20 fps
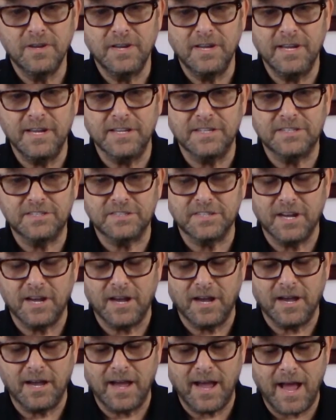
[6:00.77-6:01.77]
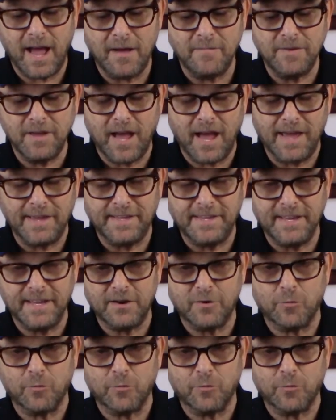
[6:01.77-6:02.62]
It's I get